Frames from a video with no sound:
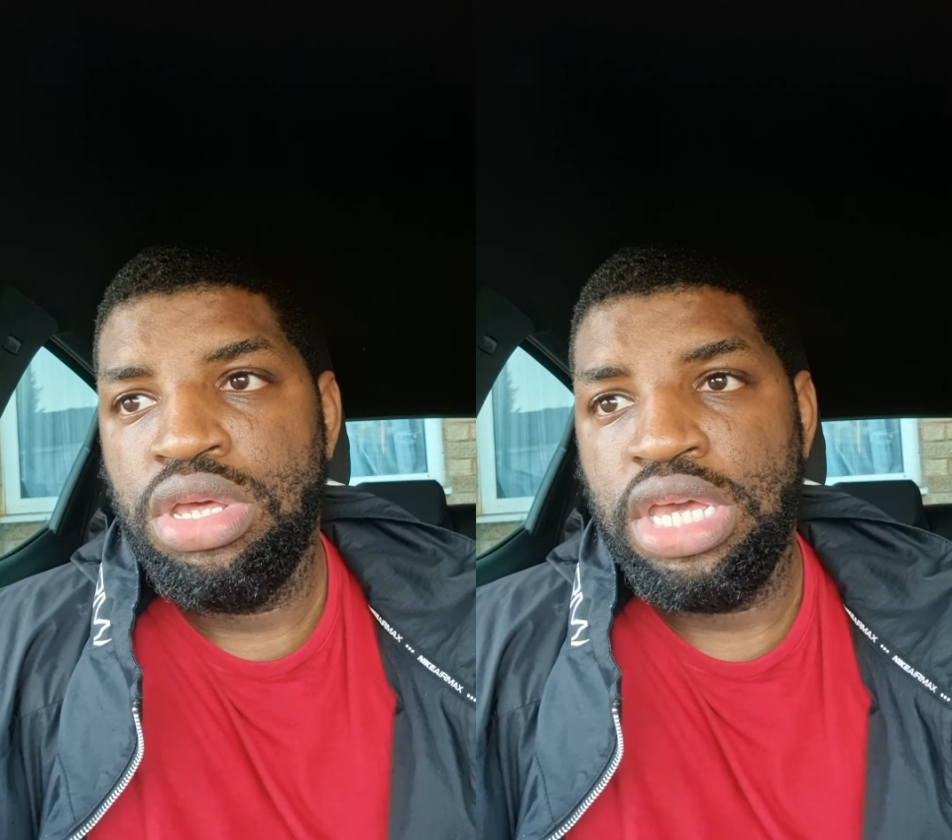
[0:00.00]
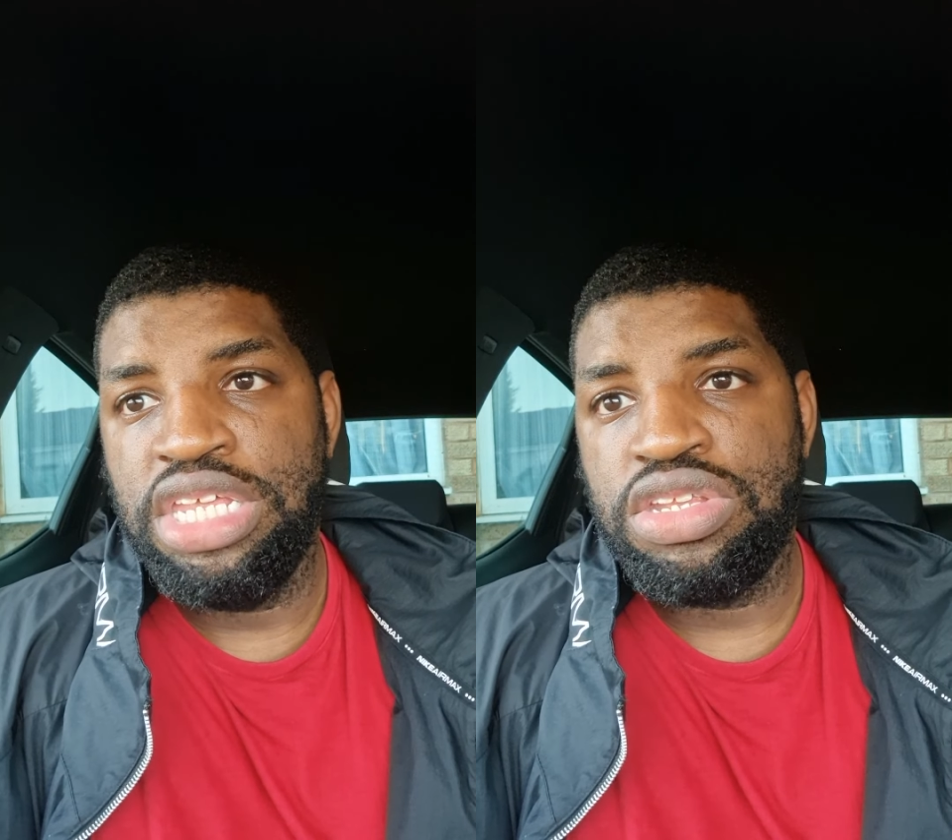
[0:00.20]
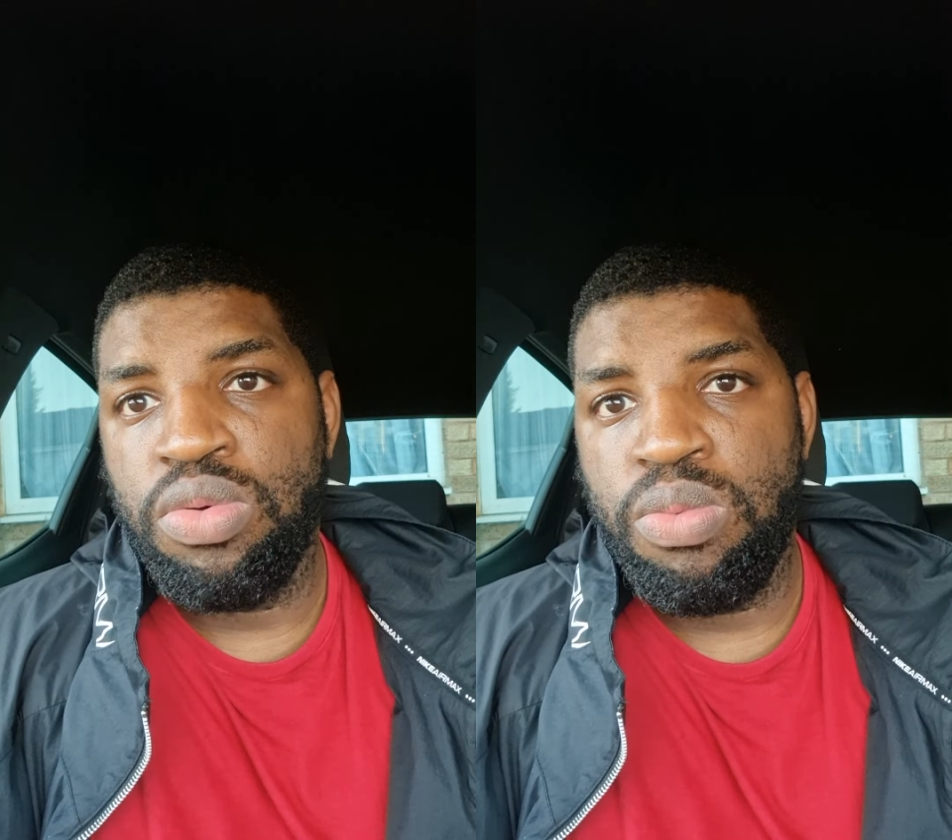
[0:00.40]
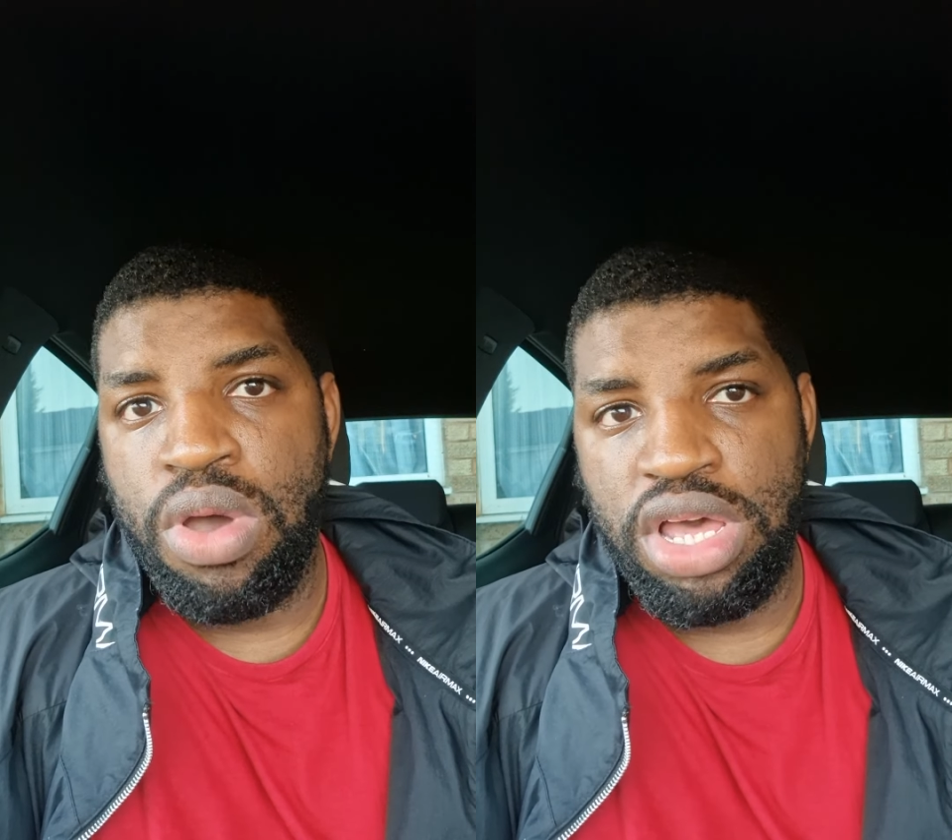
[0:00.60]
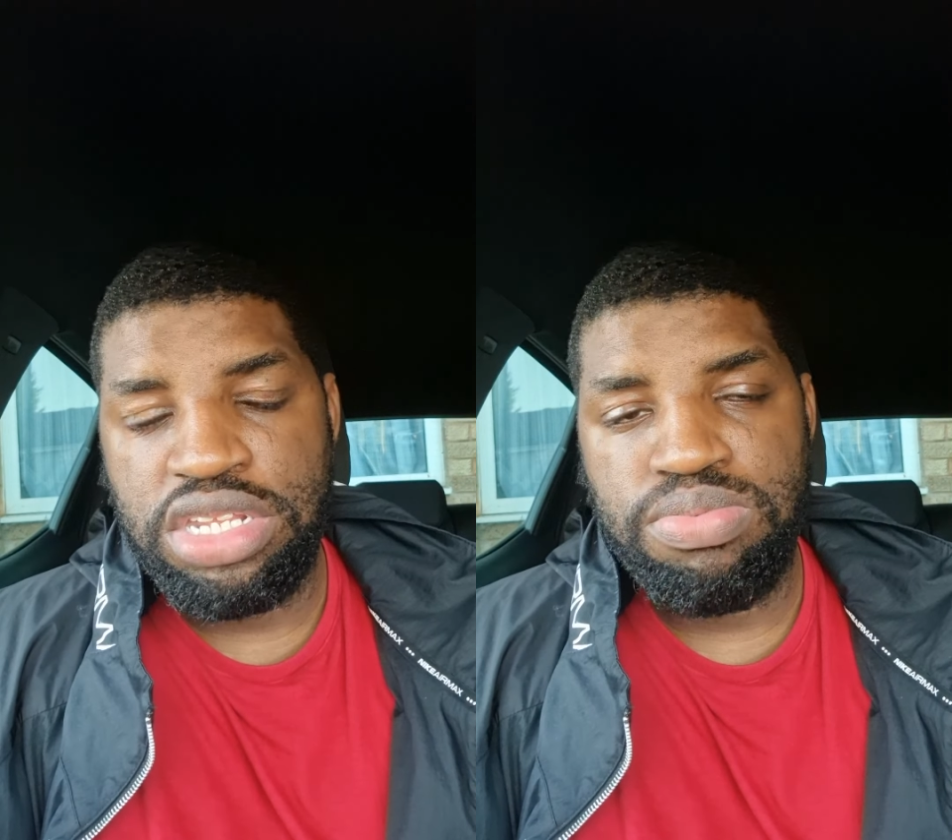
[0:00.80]
He's the
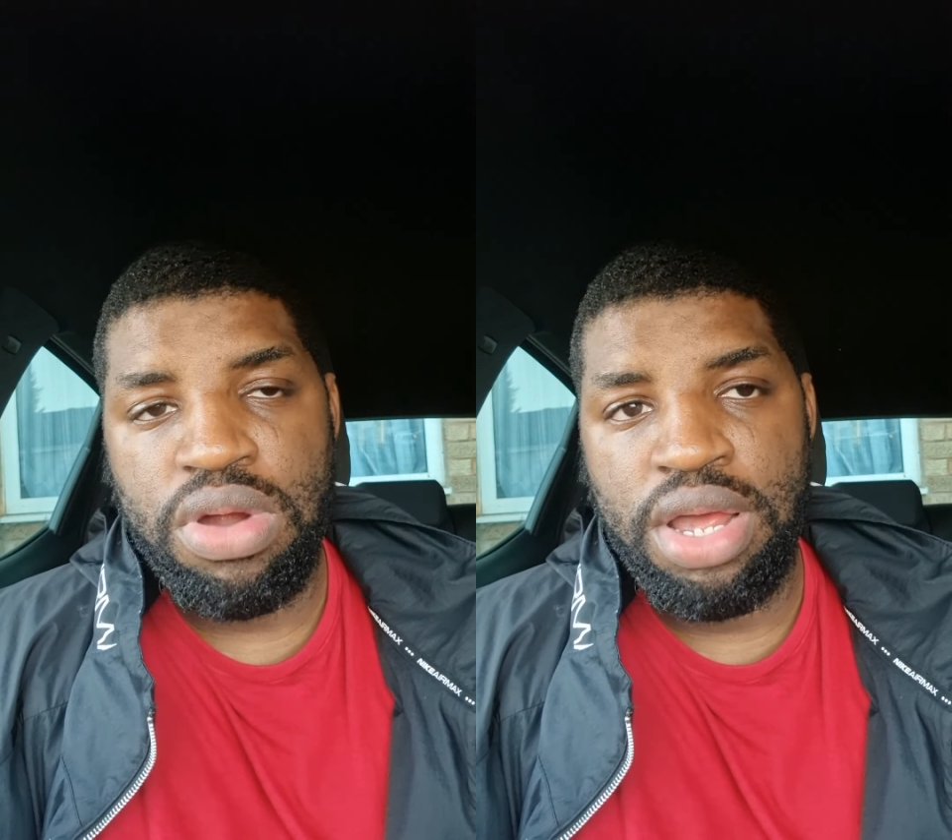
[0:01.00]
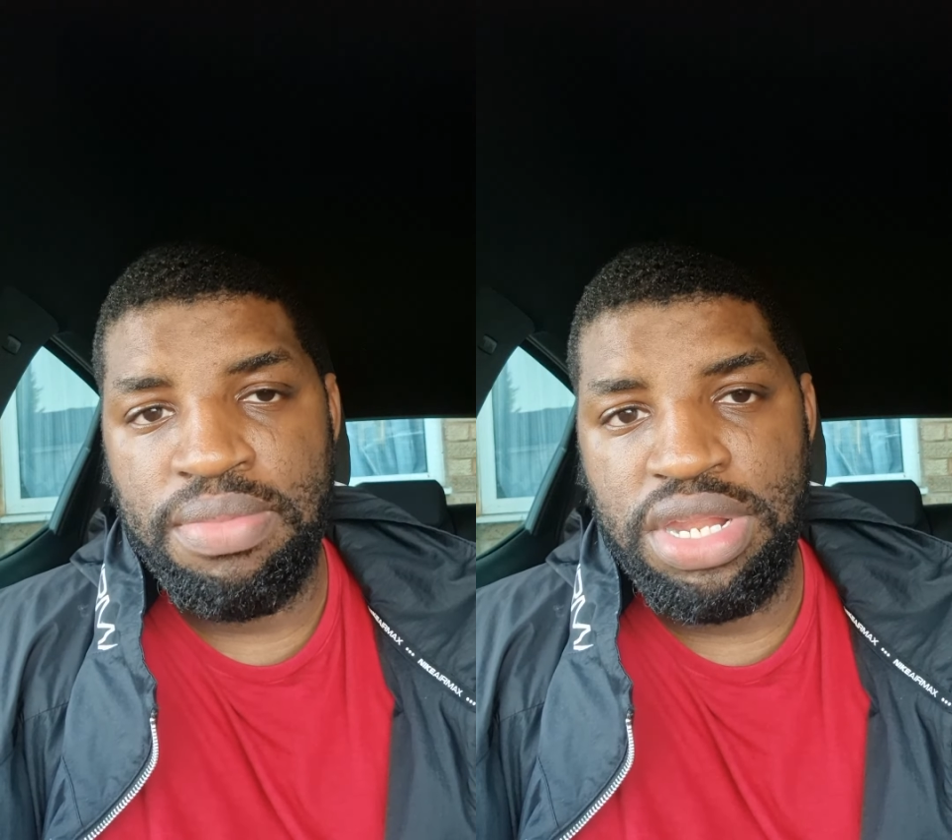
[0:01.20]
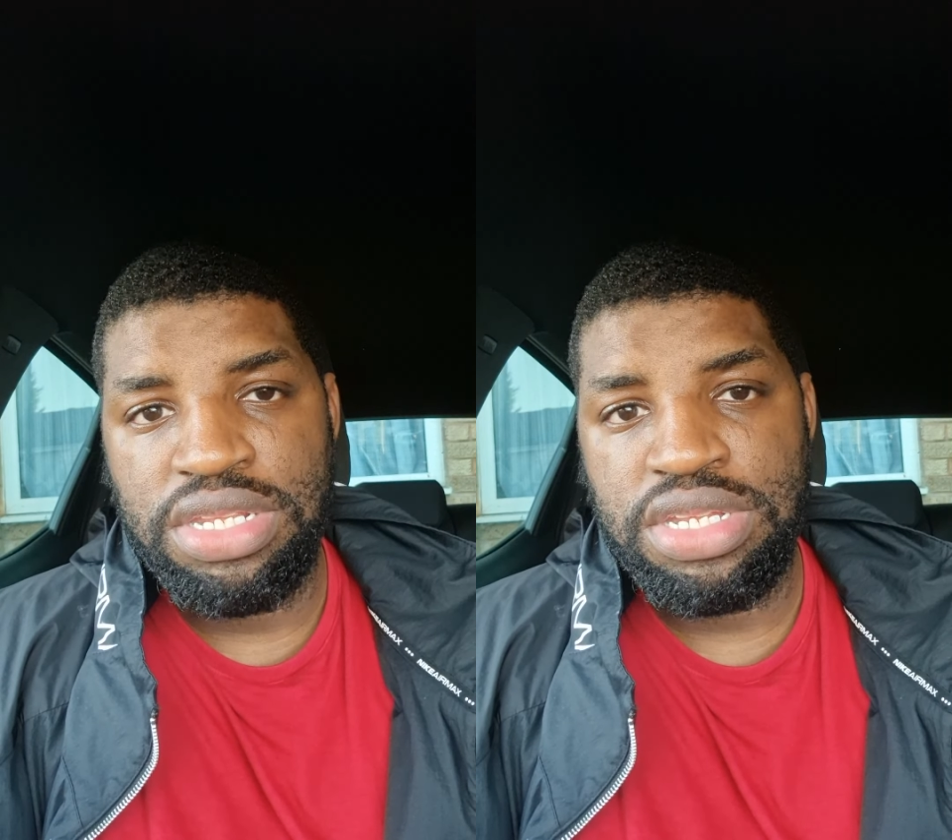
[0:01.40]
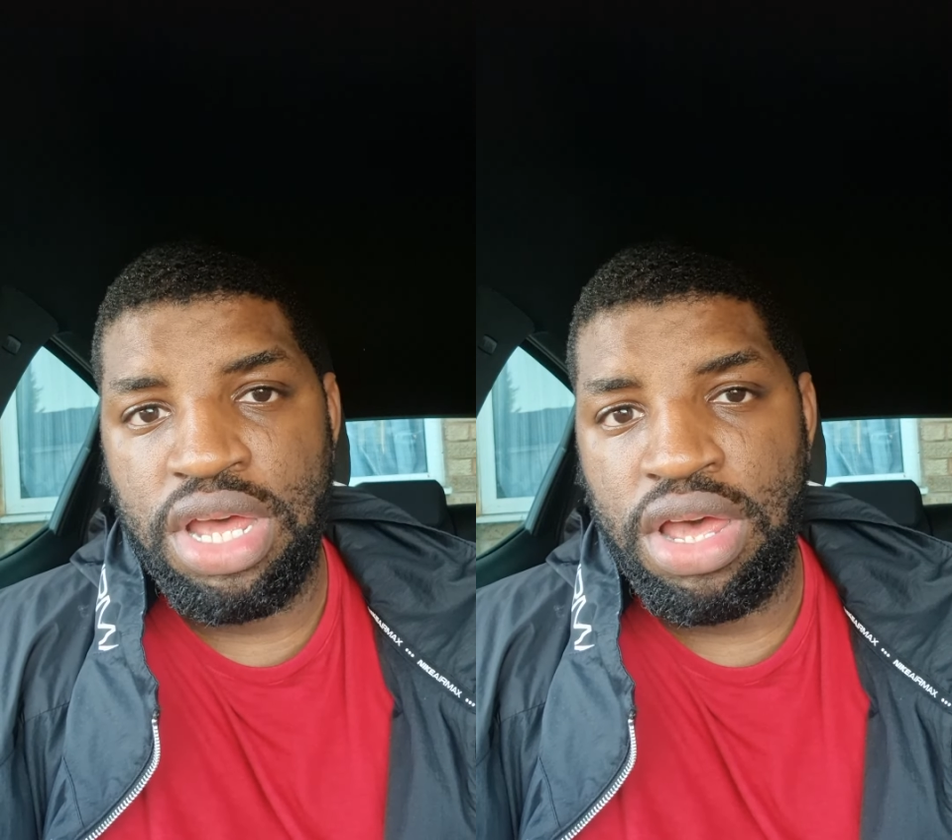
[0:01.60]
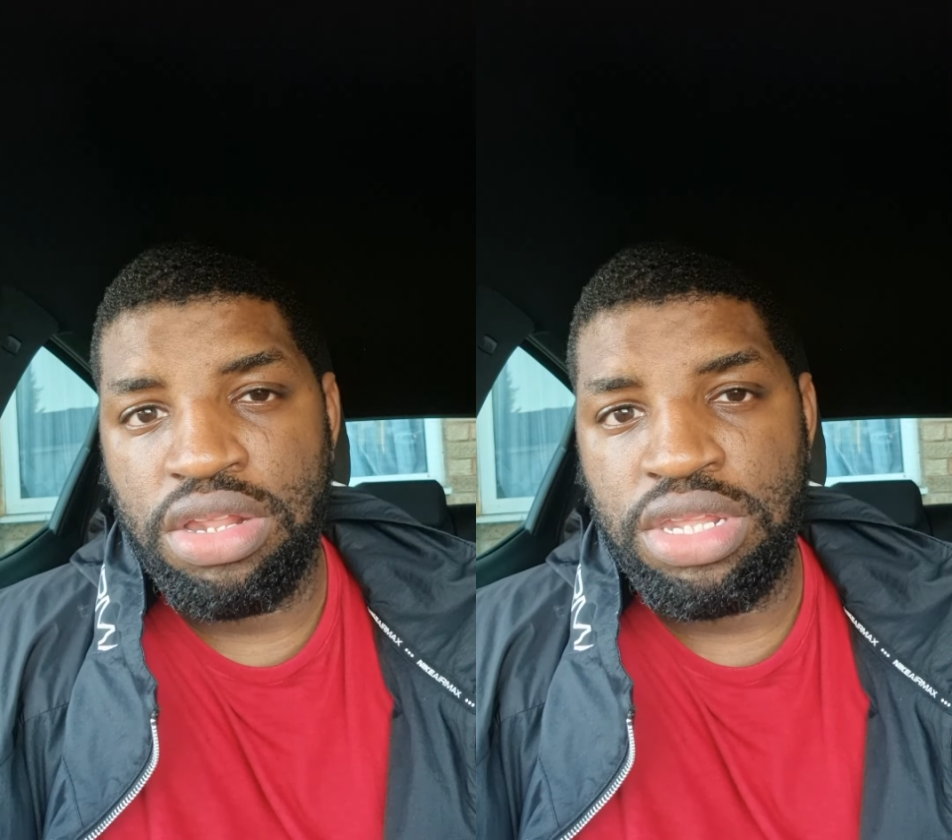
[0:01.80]
worst Prime
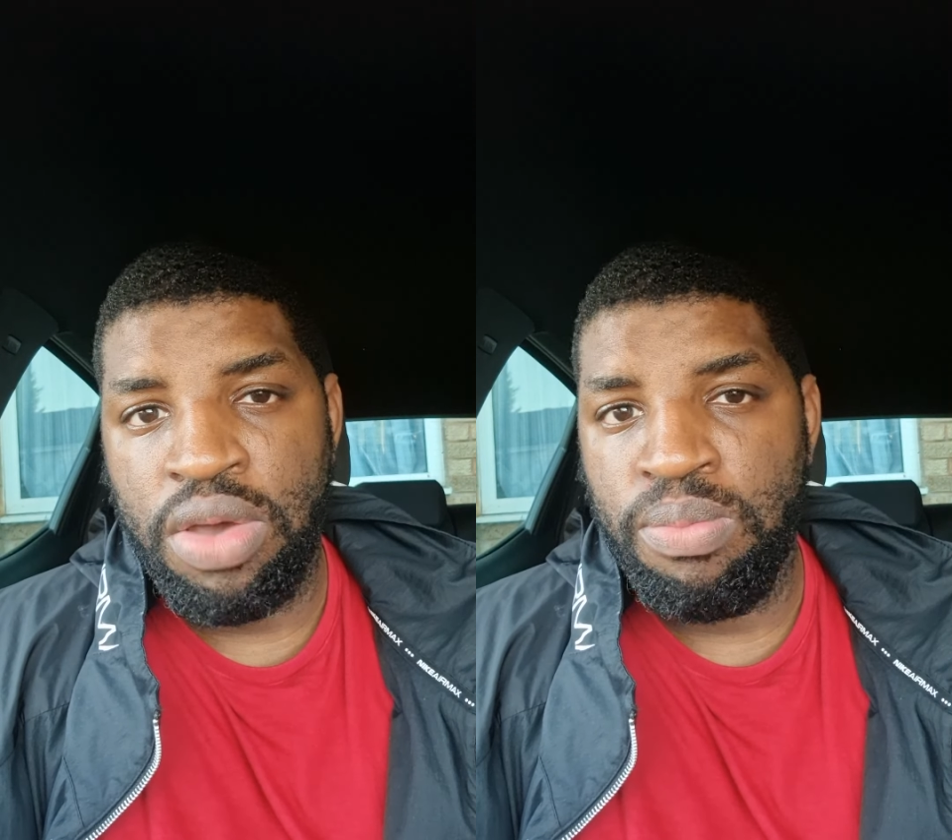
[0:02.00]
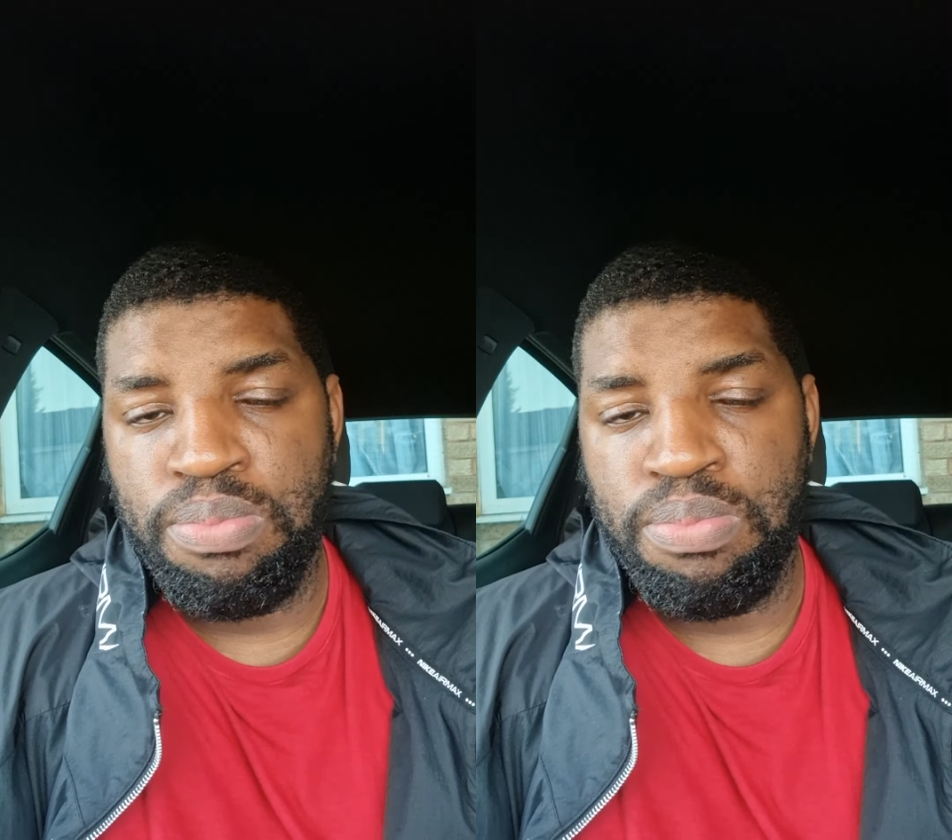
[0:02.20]
Minister that